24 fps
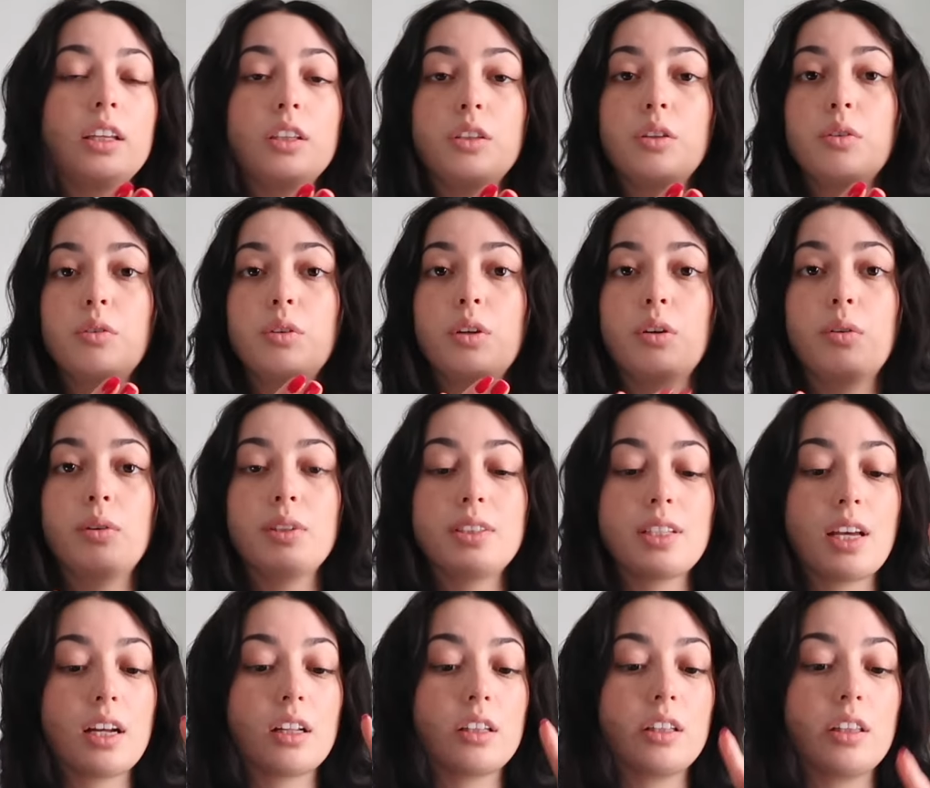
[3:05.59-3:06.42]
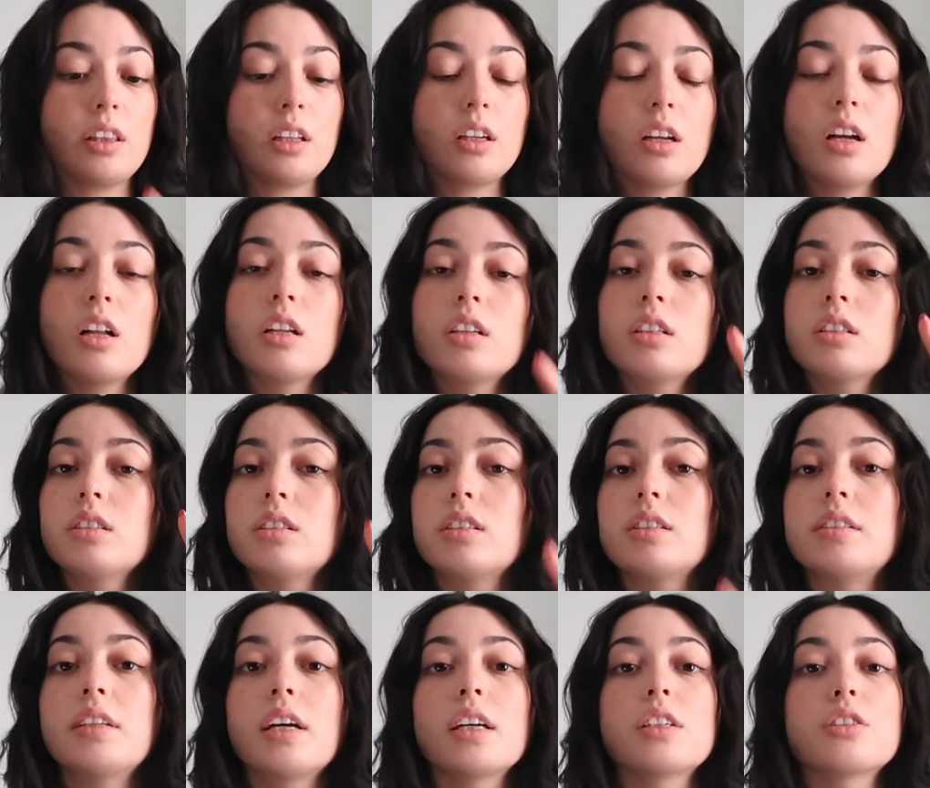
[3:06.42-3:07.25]
you know exactly the colors,
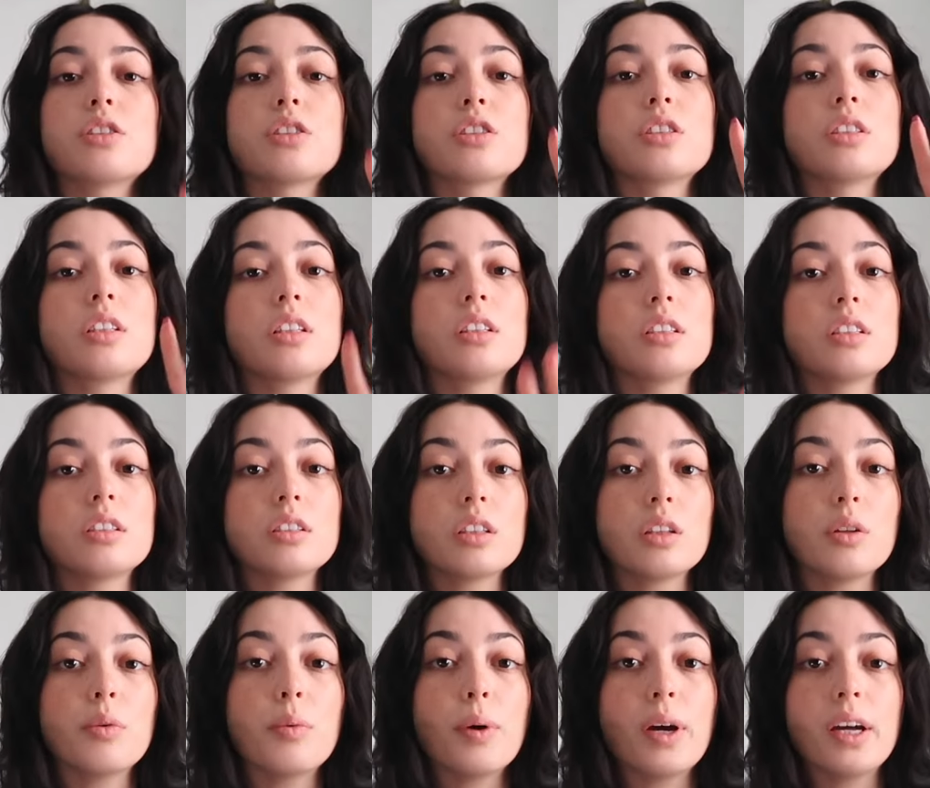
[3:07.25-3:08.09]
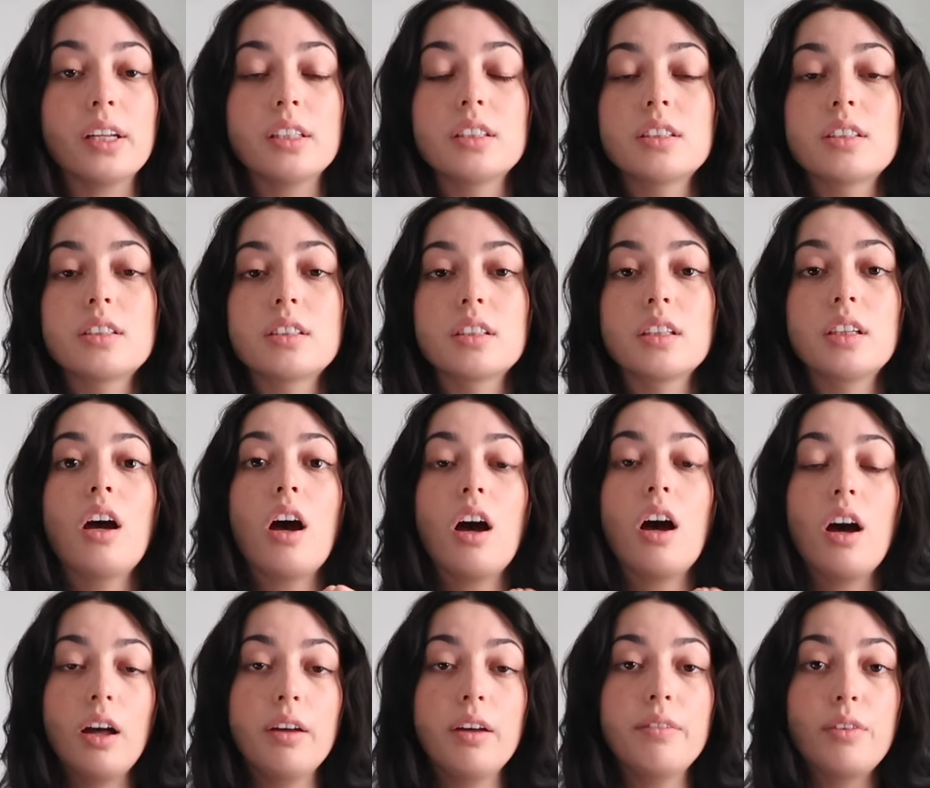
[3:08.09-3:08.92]
the textures, and the silhouettes
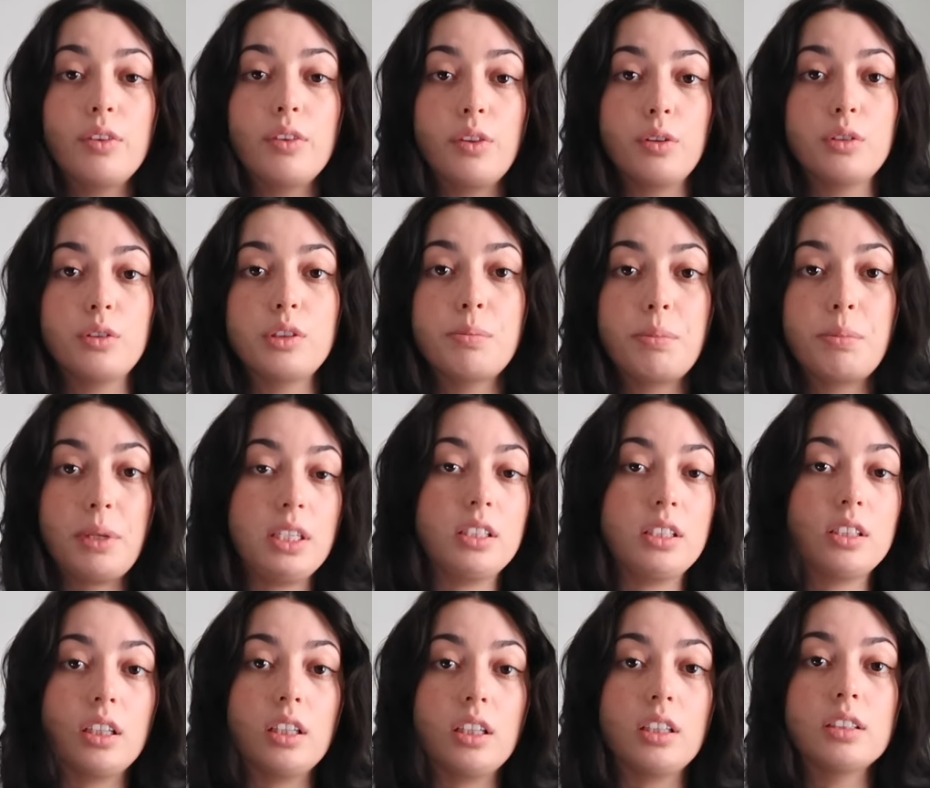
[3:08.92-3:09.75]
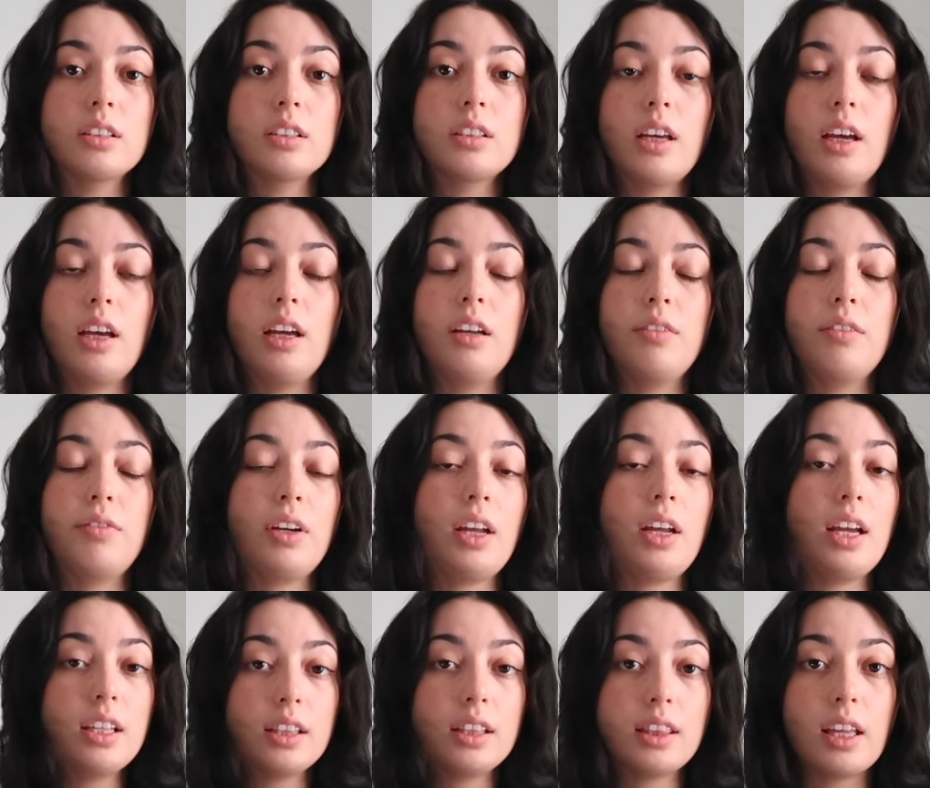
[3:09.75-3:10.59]
of those pieces. And if it
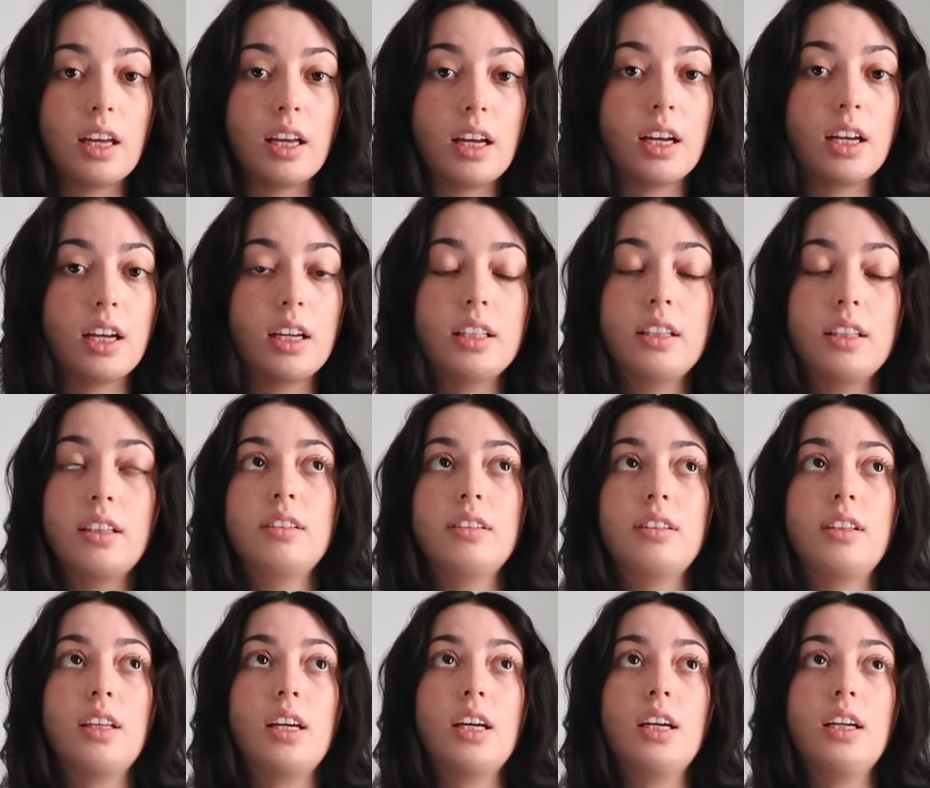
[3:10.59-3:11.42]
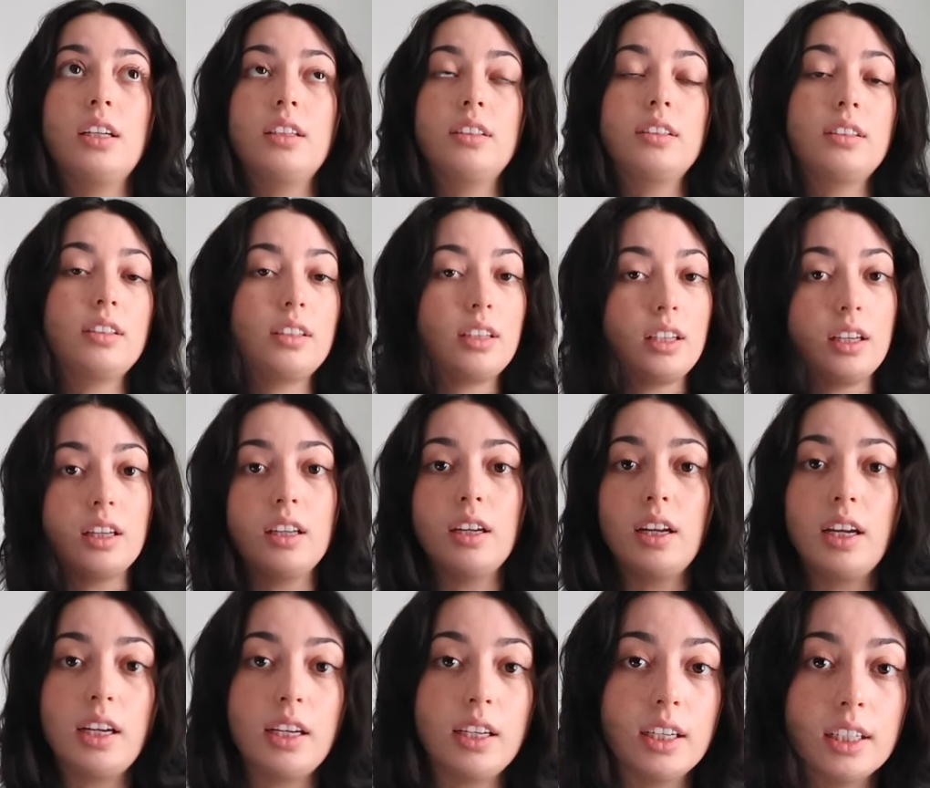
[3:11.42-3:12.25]
ain't that, then it
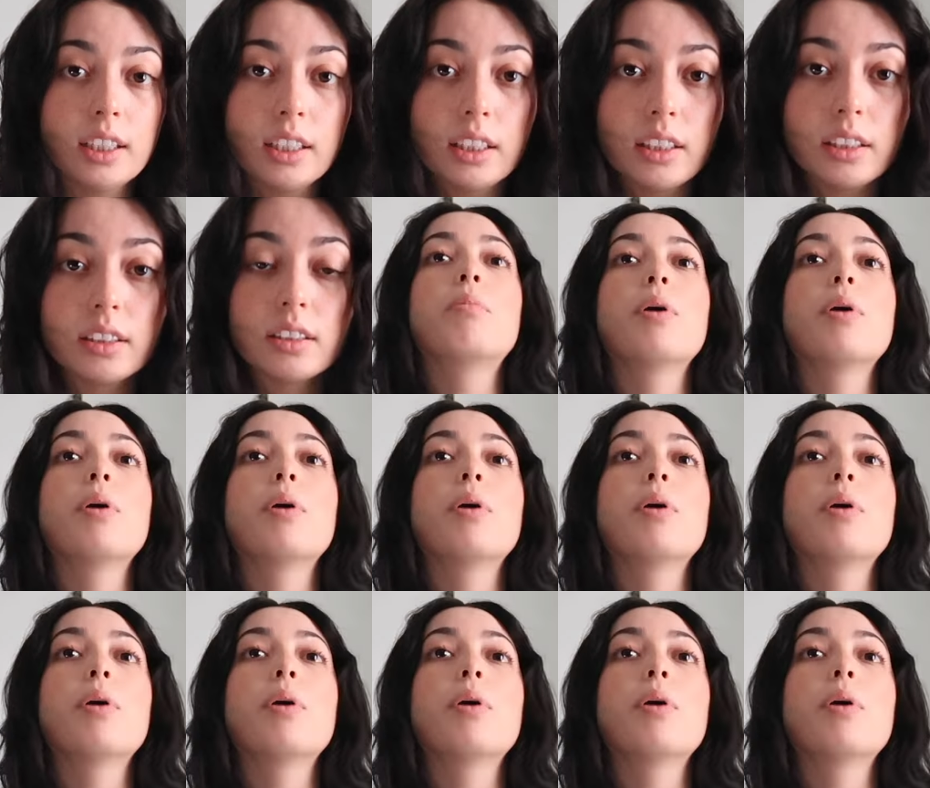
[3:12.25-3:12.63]
ain't it.